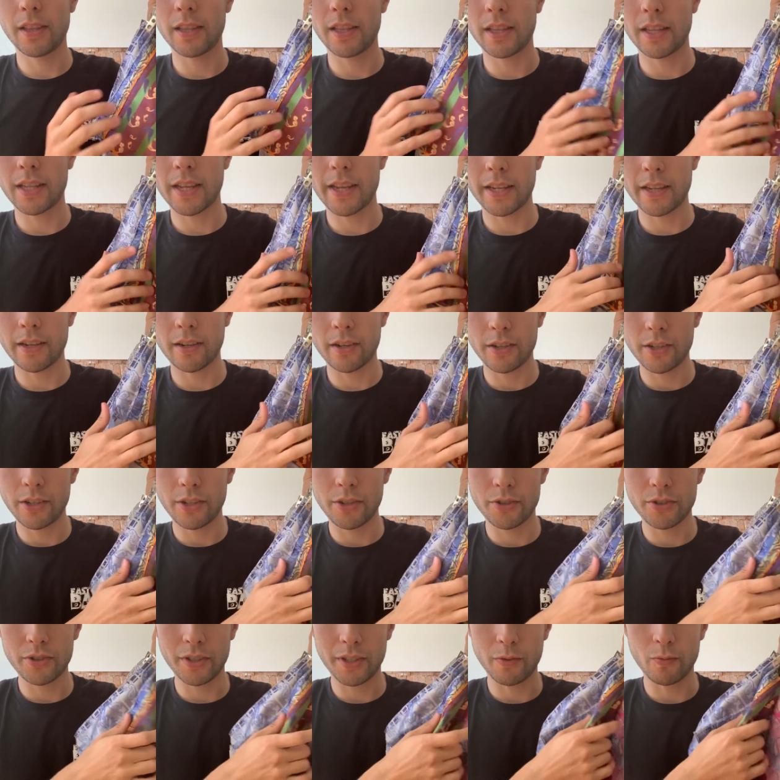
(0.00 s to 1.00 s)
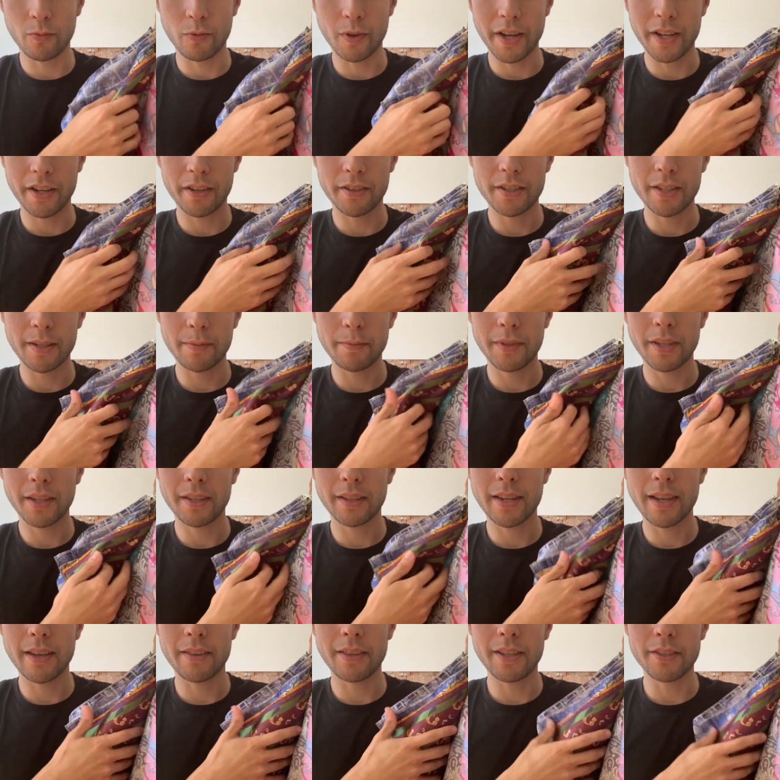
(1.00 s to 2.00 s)
like are usually white or
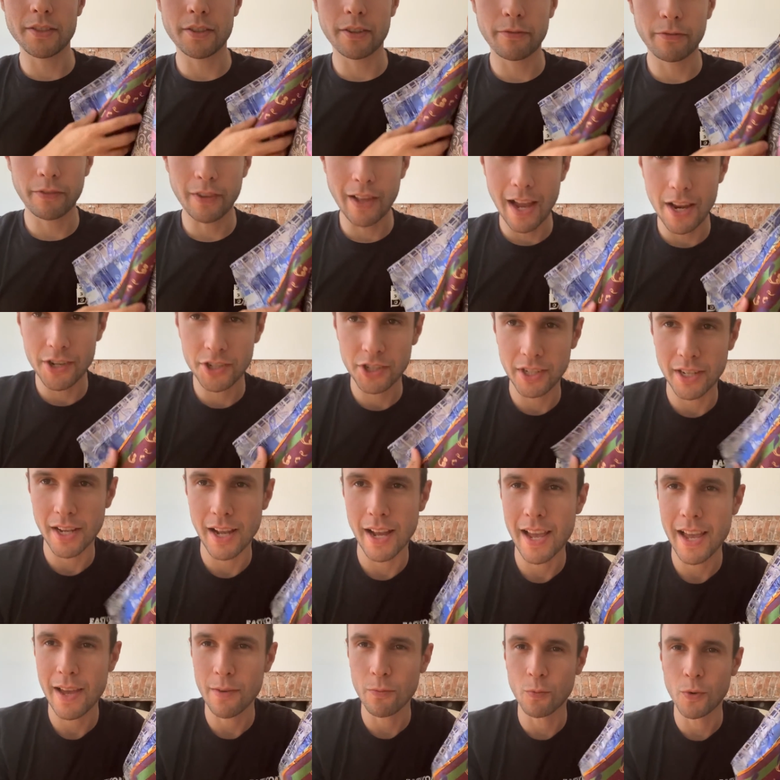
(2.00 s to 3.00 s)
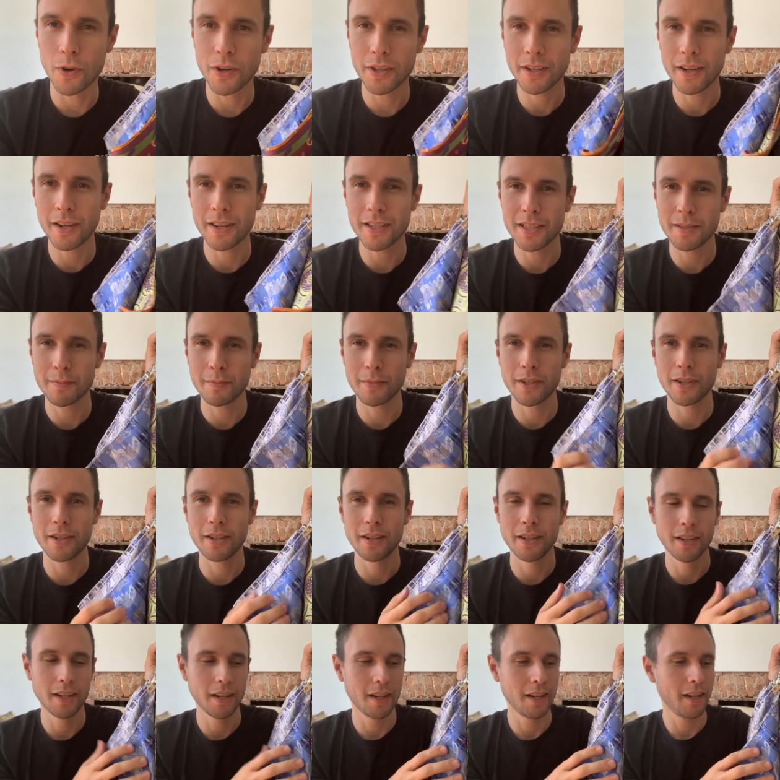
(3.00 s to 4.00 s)
something. Now these are flashy. I had one
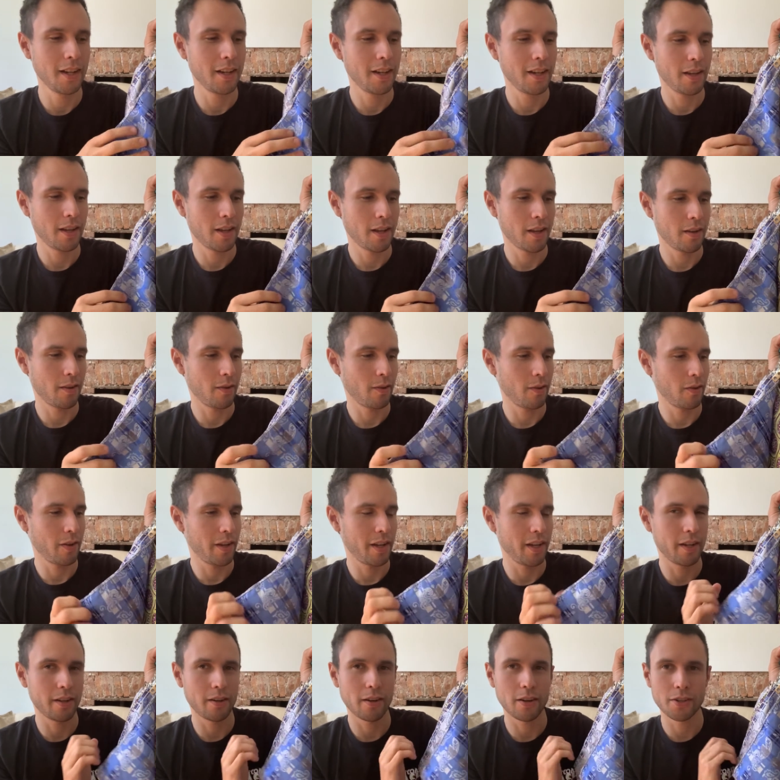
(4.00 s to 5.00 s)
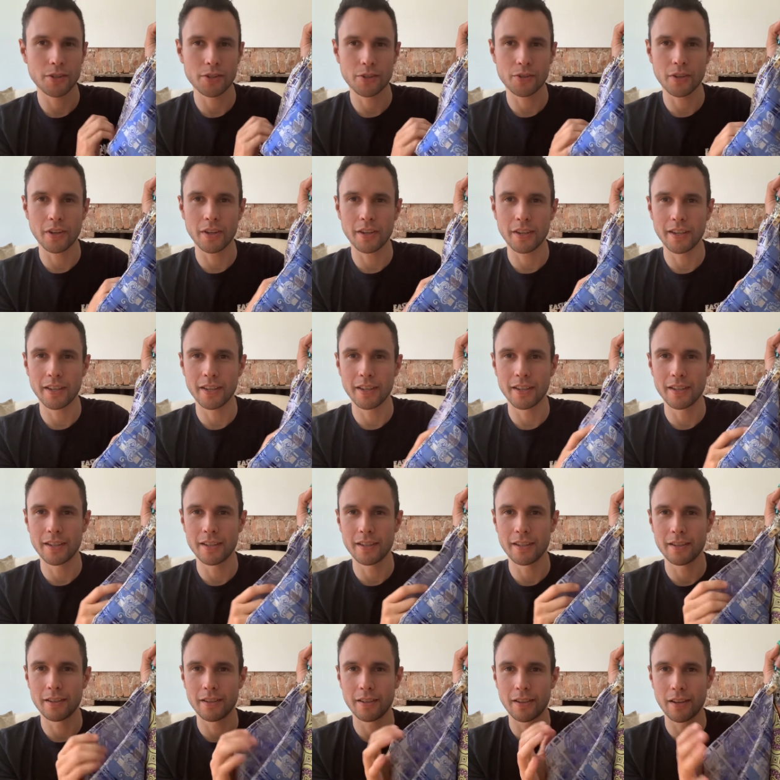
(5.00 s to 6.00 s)
customer in
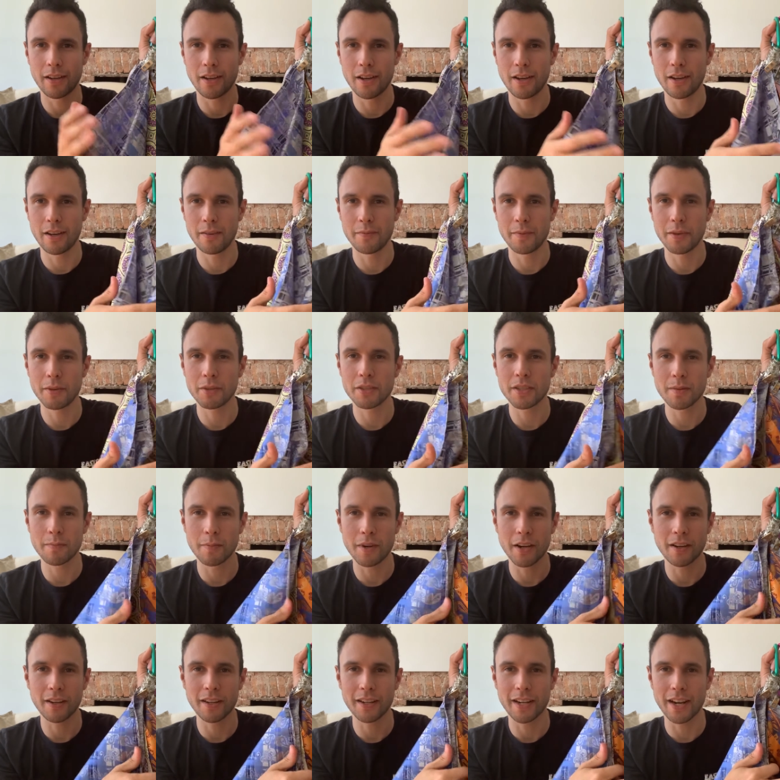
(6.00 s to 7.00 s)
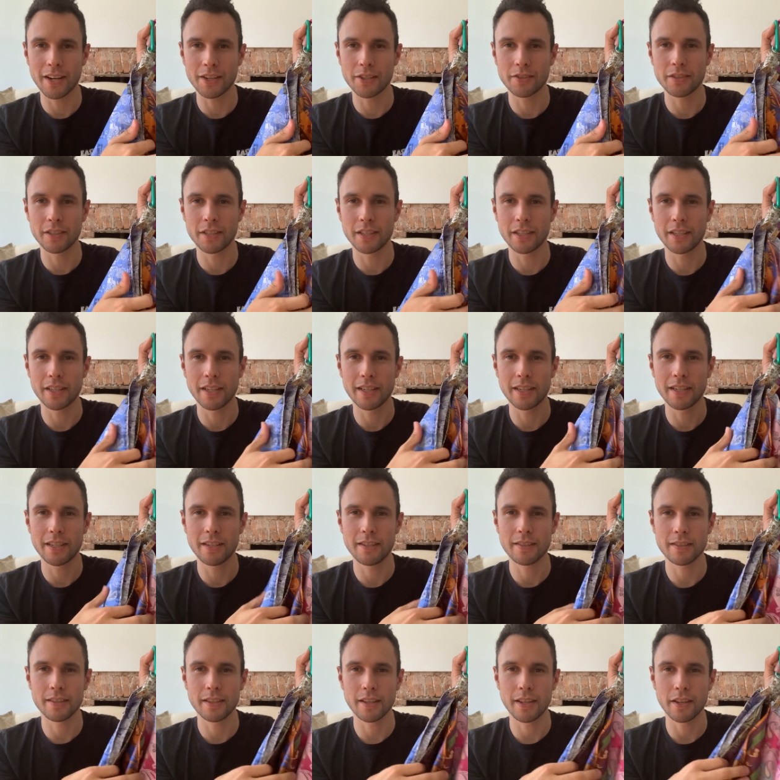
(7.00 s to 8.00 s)
Australia, um, he was an American actually, and
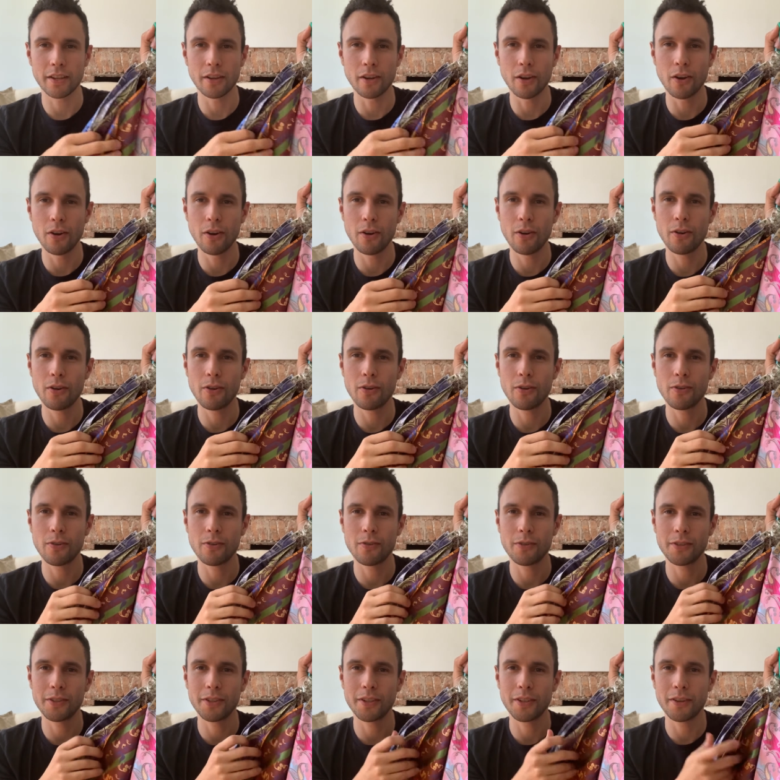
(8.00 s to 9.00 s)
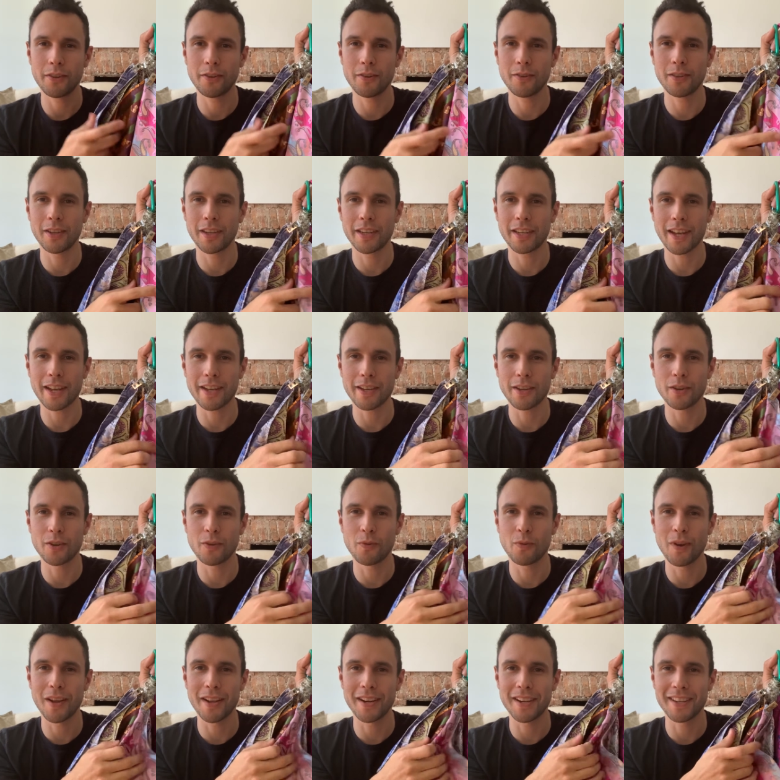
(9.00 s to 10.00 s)
he's like, oh, you know, like I go to
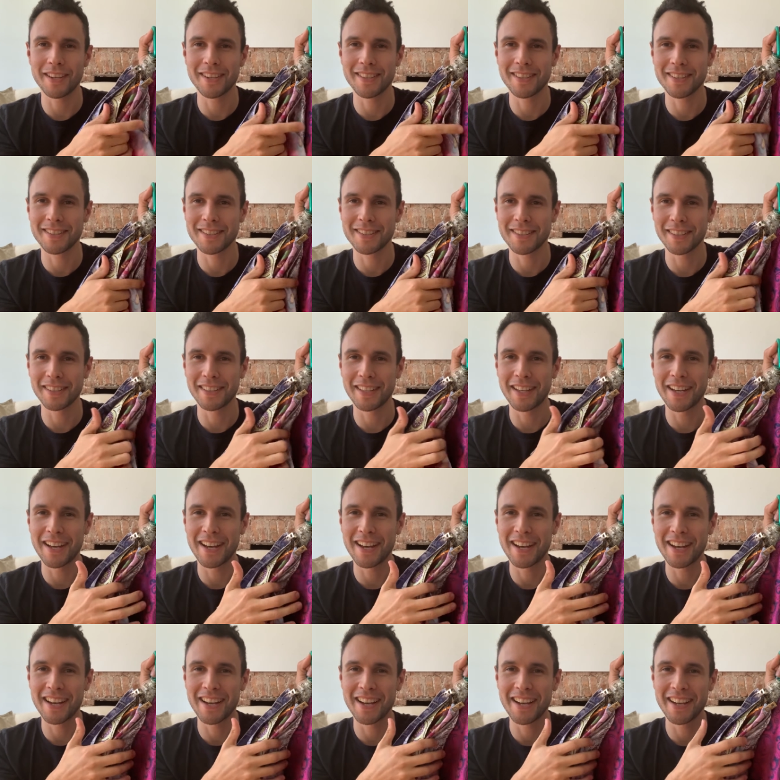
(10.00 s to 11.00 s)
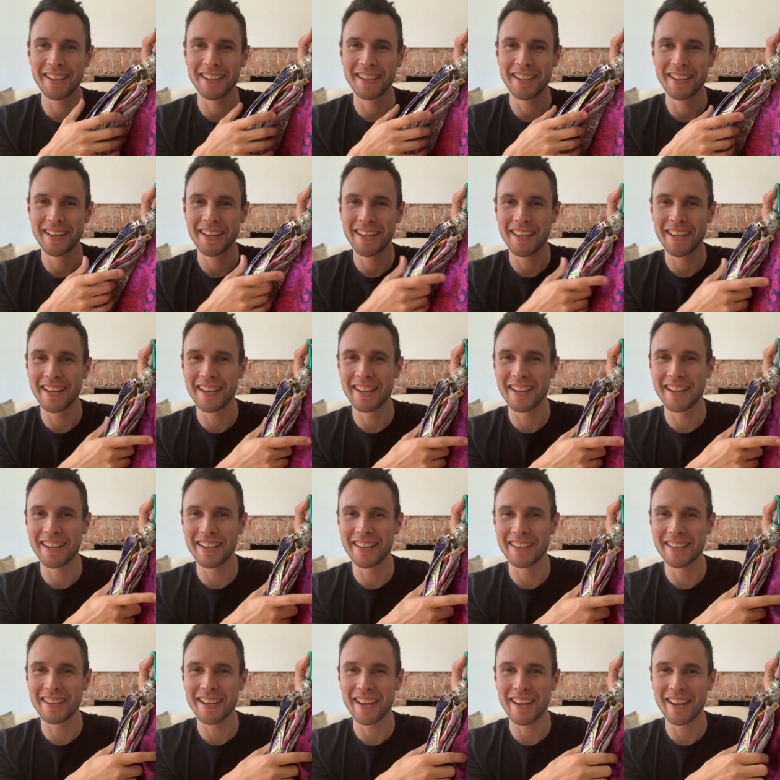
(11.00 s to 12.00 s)
weddings a lot,
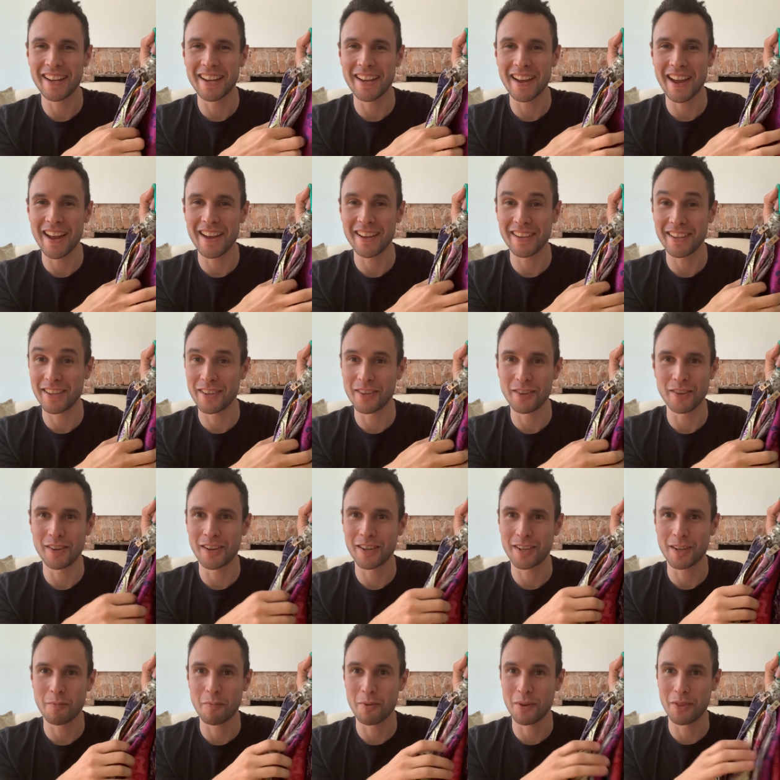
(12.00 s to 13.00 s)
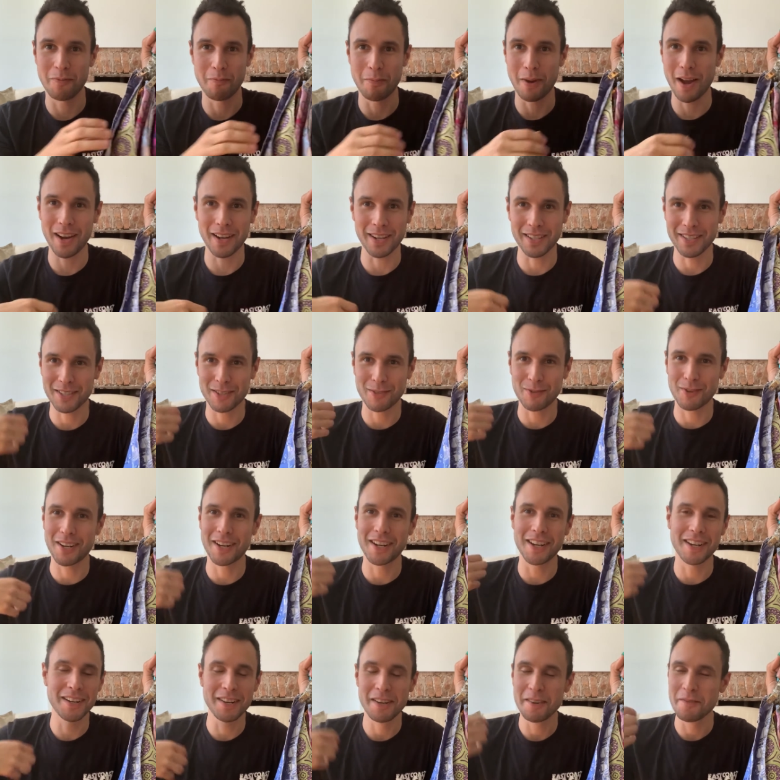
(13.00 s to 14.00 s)
and I, I you know, I'm gonna put the pocket square